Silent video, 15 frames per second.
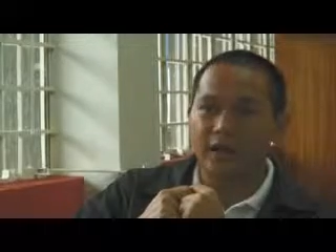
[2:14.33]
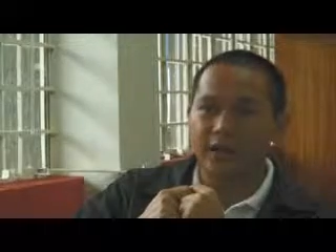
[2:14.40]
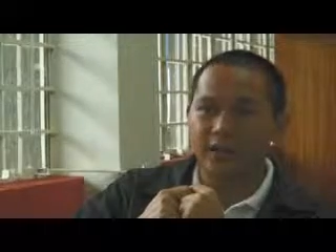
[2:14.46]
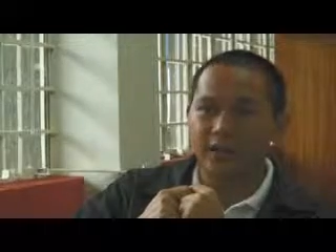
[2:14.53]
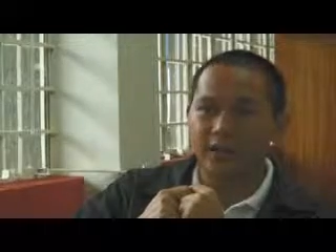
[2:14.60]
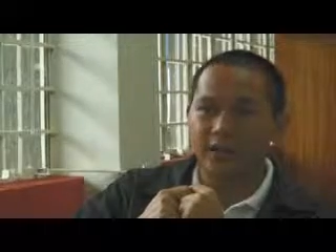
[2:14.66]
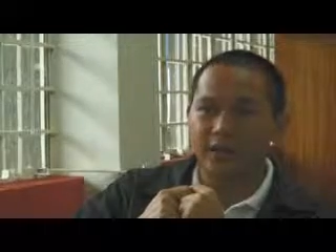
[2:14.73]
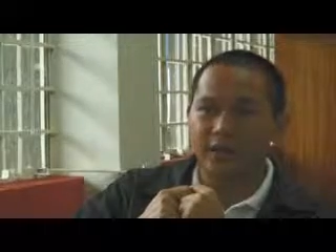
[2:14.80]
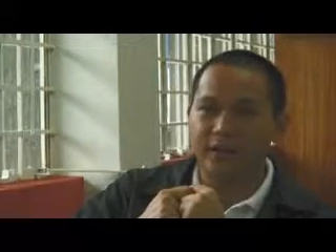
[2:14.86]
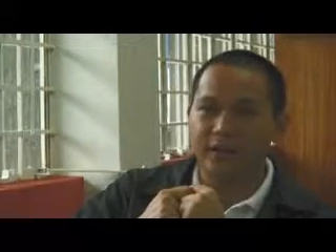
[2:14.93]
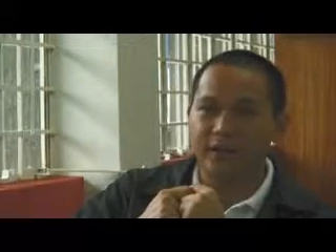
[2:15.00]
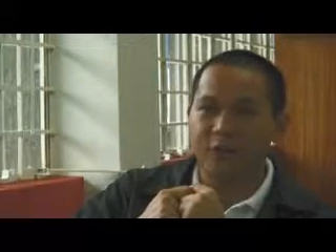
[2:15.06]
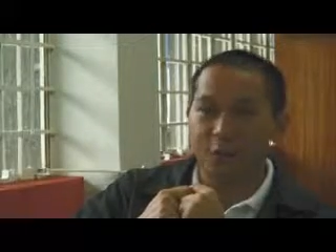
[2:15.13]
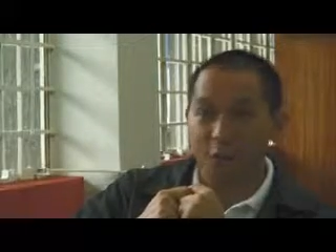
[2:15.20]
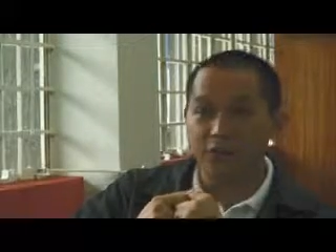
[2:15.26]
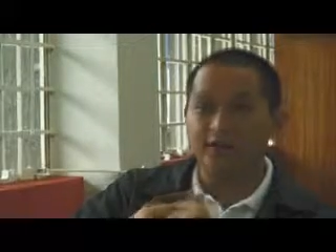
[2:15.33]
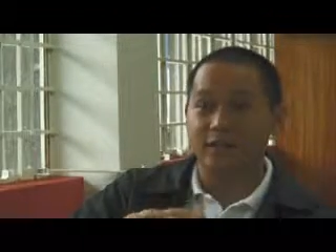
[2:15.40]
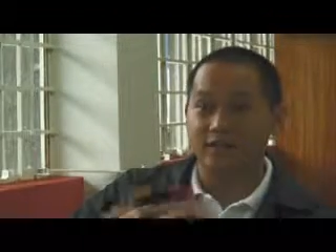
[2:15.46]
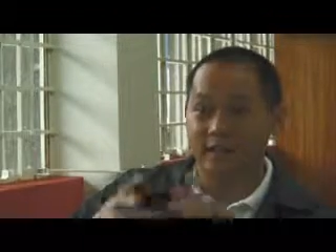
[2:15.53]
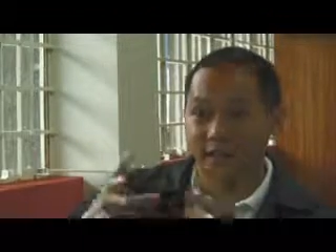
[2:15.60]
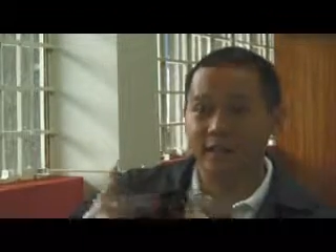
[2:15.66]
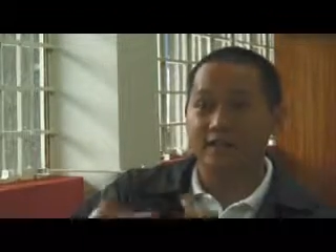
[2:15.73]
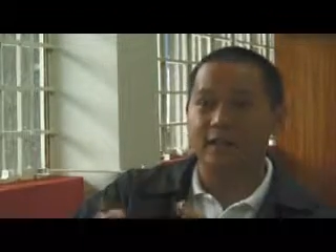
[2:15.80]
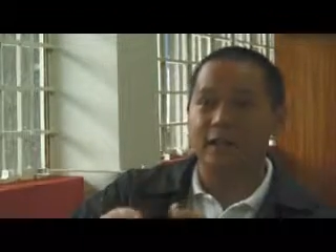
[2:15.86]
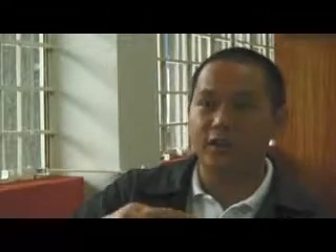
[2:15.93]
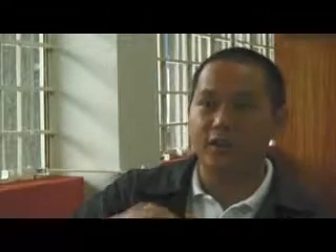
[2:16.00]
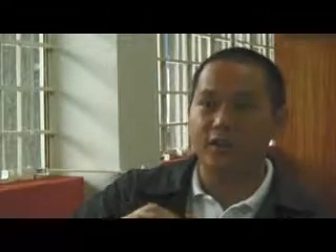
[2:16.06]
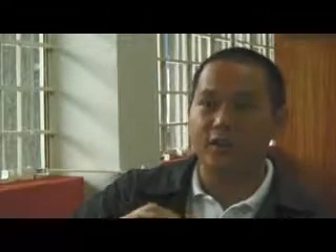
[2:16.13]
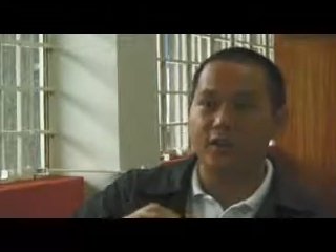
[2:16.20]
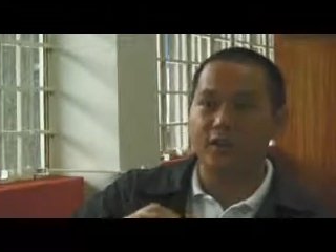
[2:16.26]
It was an event hosted by the
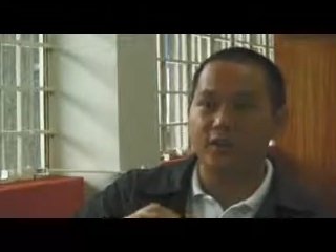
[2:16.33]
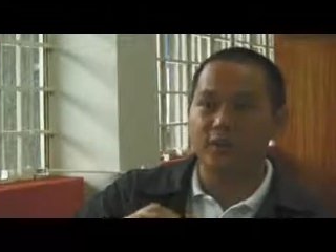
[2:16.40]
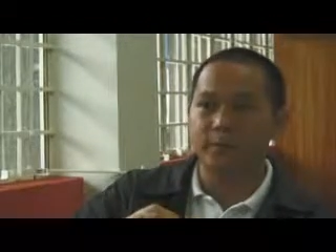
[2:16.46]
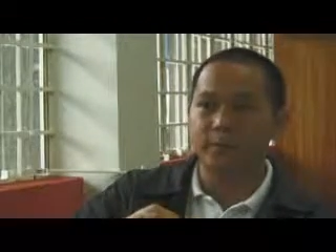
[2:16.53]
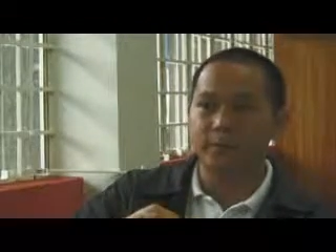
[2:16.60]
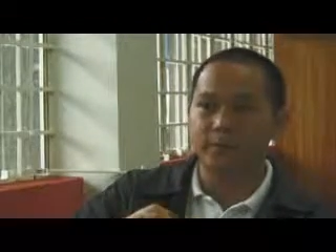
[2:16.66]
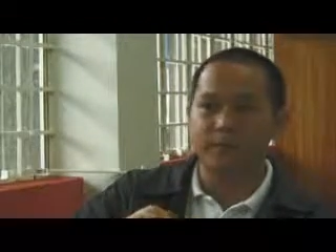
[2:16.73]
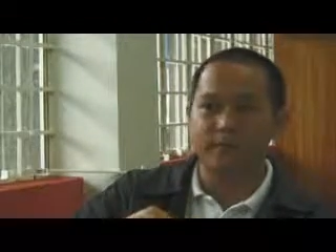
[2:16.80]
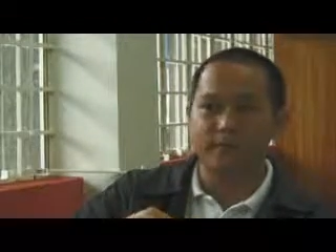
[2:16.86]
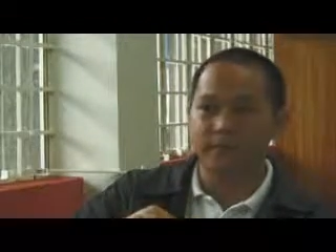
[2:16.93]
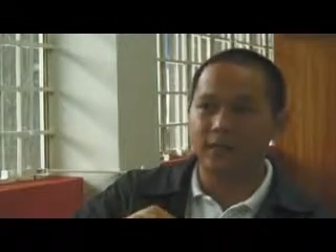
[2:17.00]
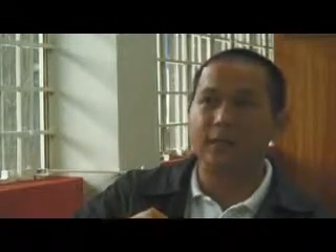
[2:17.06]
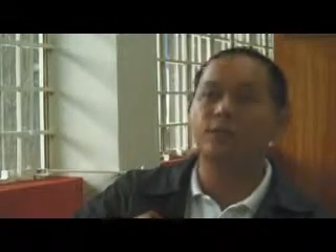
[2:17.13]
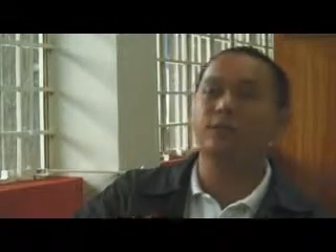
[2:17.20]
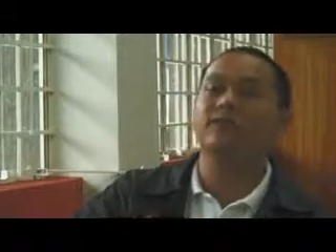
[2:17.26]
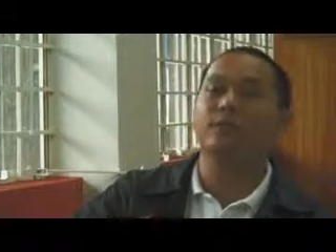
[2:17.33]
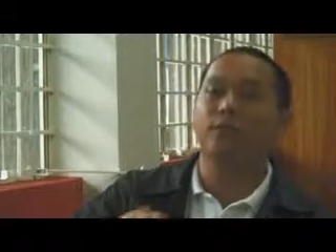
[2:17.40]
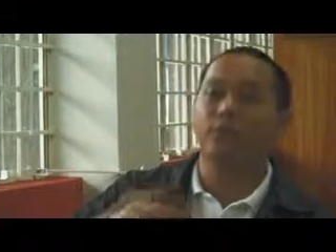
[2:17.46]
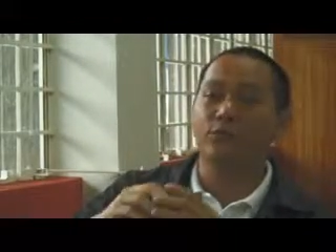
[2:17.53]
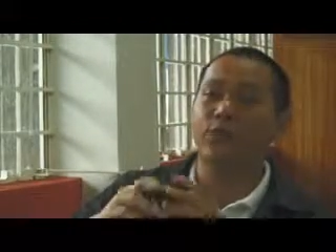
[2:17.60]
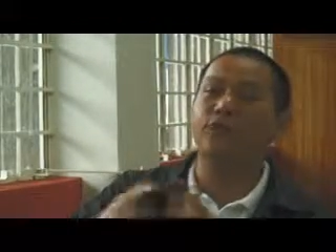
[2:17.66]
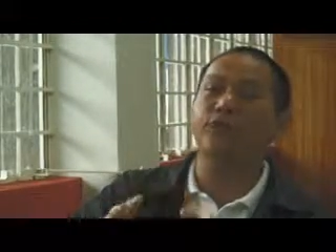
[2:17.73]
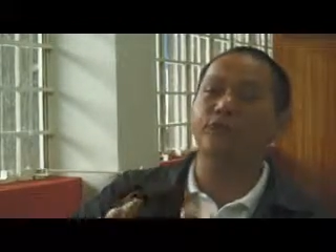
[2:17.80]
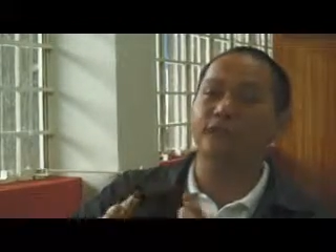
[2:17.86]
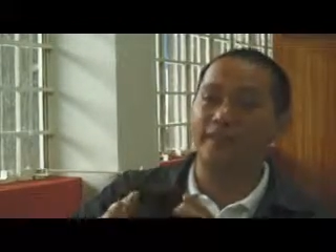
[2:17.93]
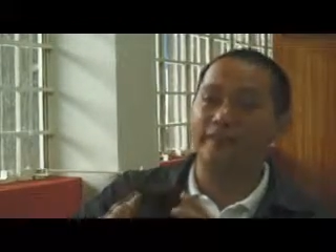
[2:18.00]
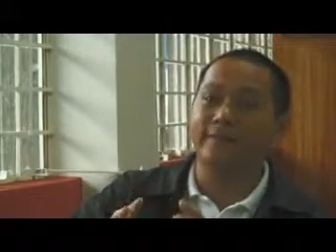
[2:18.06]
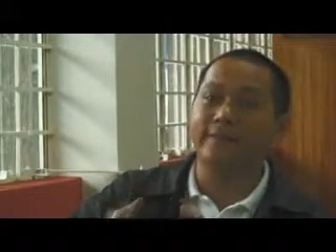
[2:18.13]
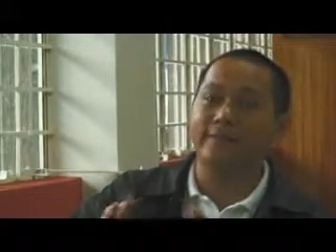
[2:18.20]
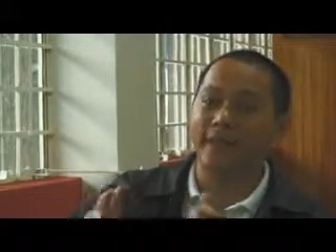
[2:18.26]
Ateneo School of Government that was the first
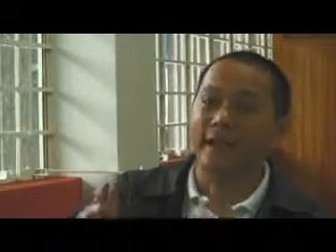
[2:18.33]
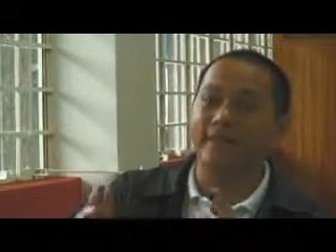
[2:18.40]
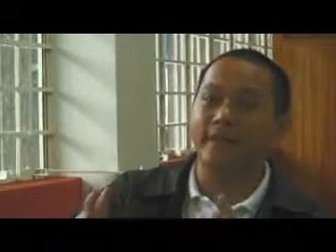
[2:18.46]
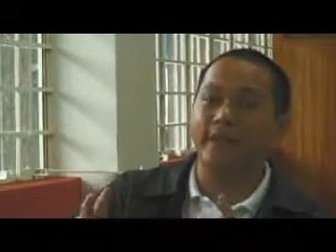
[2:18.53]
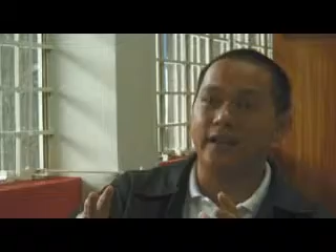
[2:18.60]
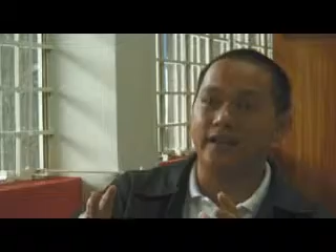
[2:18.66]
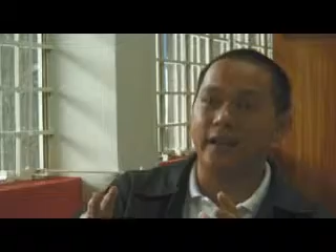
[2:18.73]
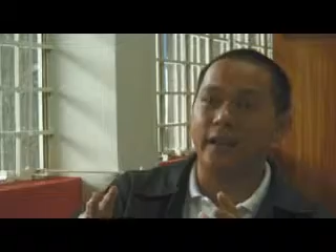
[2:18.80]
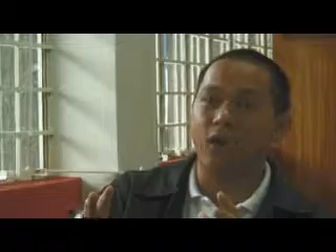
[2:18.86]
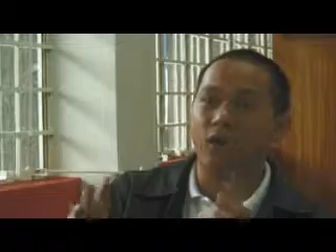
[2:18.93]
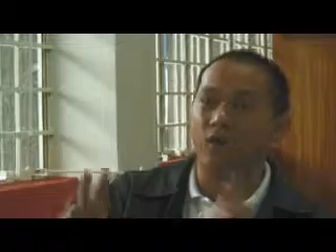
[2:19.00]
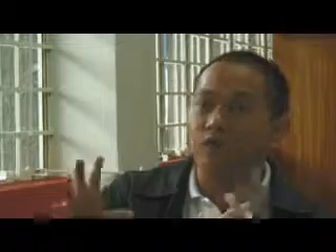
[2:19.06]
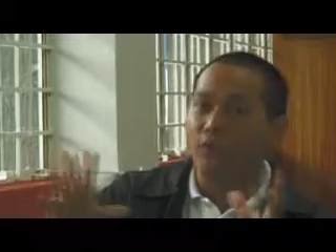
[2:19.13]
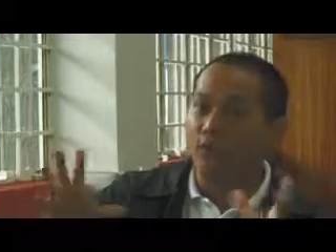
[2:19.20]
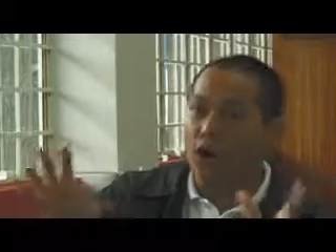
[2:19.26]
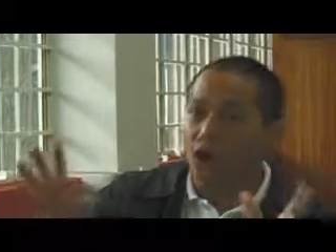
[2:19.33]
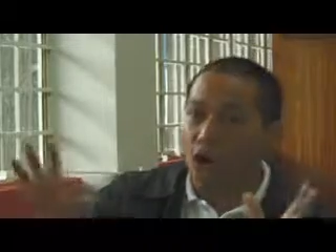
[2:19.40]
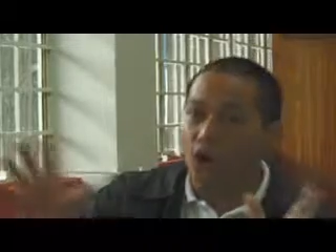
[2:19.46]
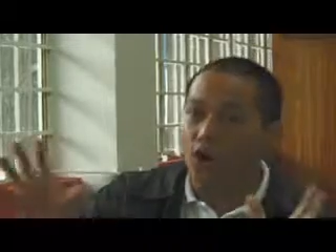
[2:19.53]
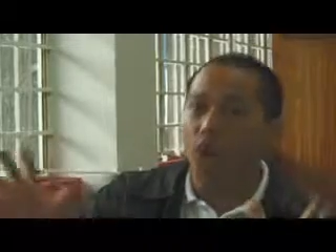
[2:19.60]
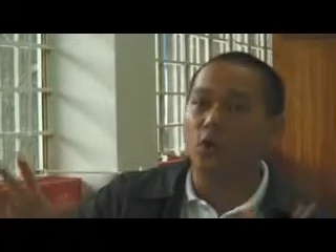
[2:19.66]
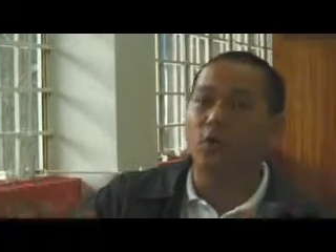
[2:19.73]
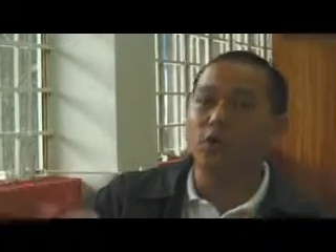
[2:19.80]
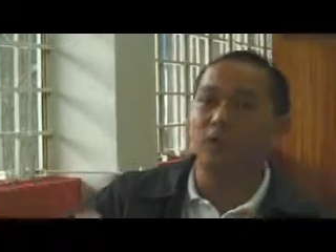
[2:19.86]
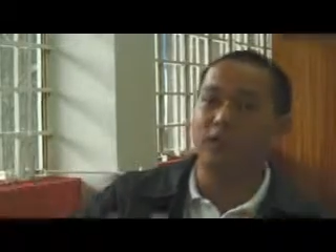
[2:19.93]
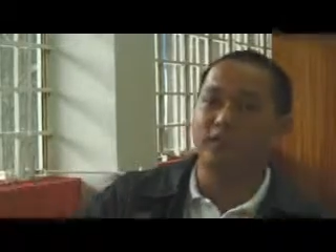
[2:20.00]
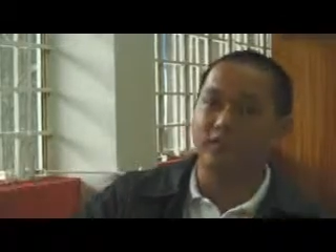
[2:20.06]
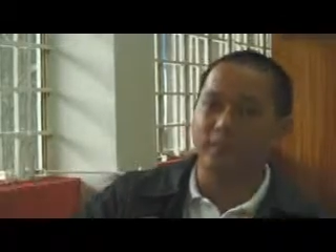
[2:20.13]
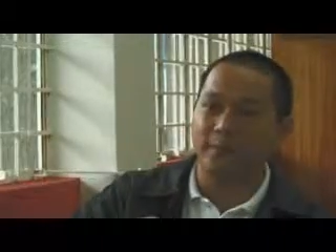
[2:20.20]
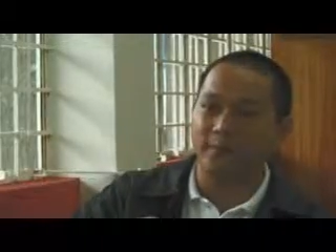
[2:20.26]
ever gathering of all local
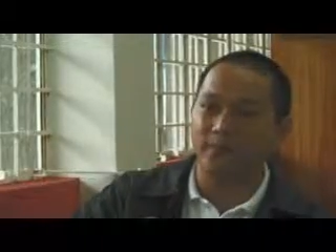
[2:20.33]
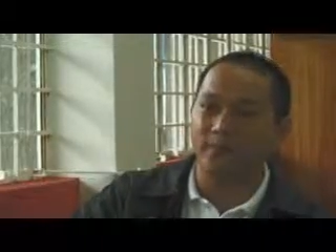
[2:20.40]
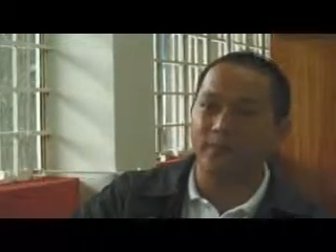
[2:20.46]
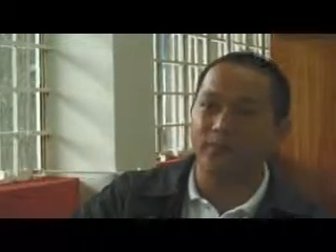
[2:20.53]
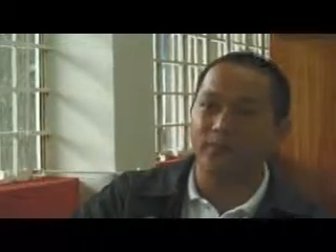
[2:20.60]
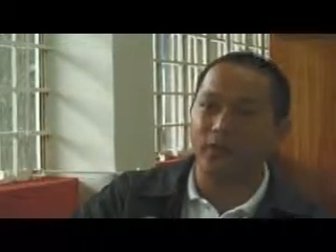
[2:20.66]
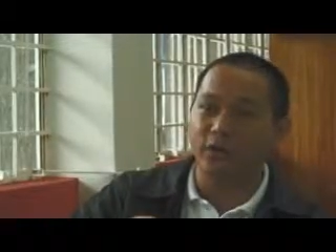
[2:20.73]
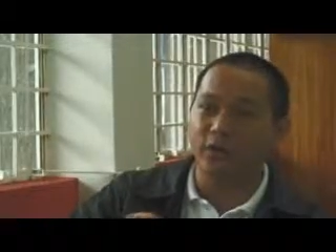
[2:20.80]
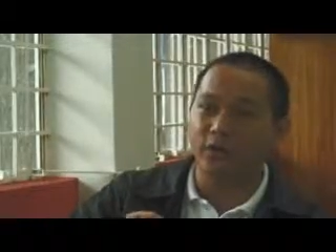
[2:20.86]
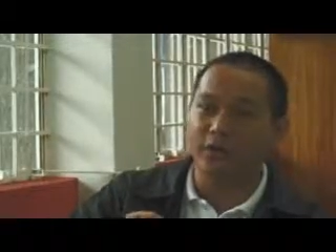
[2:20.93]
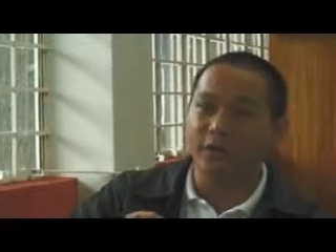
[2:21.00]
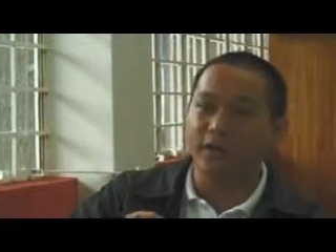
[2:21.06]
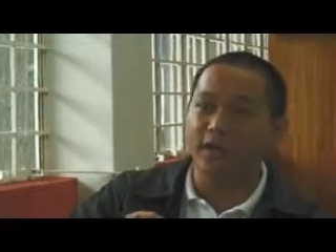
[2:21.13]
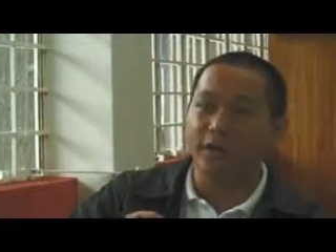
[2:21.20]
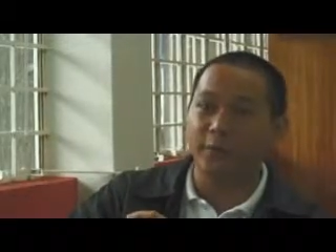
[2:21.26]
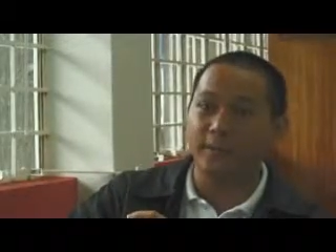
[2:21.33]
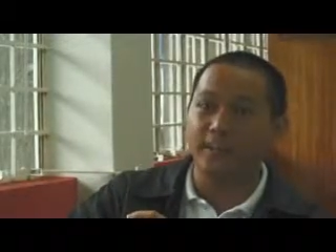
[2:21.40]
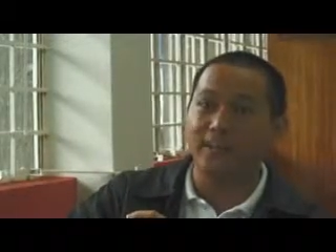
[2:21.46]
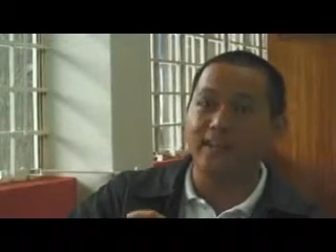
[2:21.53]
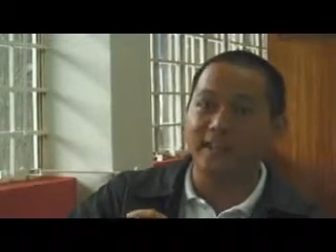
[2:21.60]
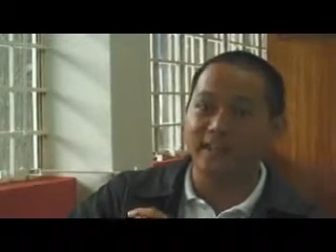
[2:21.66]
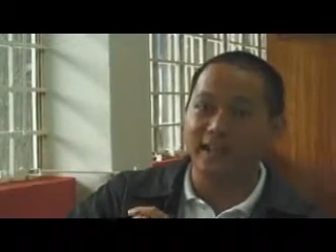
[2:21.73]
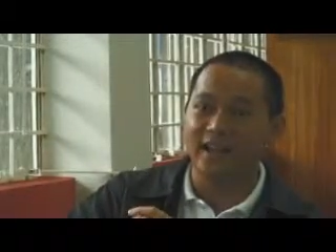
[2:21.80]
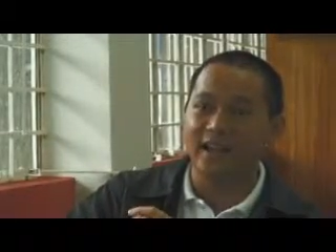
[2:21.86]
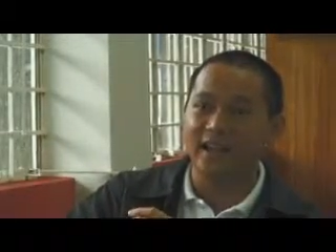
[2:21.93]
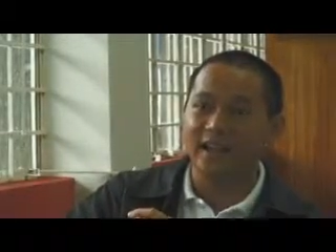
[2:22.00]
governments involved with Gawad Kalinga.